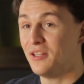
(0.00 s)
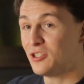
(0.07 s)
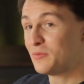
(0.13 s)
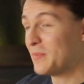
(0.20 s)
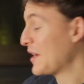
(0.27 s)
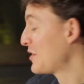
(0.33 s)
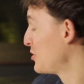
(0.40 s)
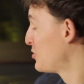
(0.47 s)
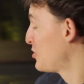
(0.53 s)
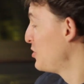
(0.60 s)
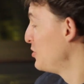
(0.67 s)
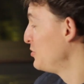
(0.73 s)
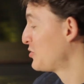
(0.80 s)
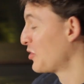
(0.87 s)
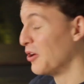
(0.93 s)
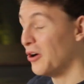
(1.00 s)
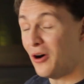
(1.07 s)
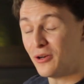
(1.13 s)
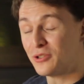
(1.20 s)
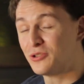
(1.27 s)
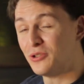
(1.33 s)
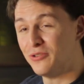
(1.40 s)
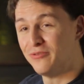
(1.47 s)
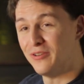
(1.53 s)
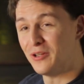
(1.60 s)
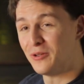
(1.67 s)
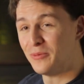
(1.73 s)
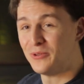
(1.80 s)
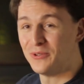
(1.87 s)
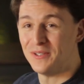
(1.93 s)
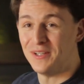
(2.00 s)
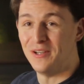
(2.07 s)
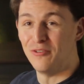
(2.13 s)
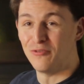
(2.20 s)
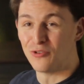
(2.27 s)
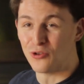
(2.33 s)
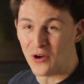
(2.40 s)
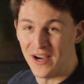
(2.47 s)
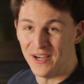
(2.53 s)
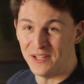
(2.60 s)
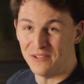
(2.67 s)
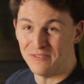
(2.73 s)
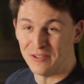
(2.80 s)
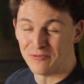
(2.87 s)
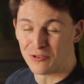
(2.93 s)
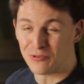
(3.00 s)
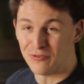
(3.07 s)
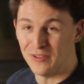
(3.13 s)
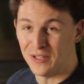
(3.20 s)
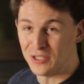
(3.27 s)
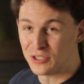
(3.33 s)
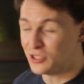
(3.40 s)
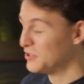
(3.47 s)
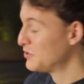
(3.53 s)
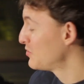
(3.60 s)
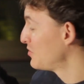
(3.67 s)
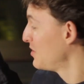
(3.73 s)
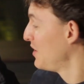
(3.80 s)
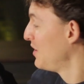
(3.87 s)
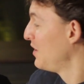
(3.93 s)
The Spektor 2s are also available in a variety of different finishes.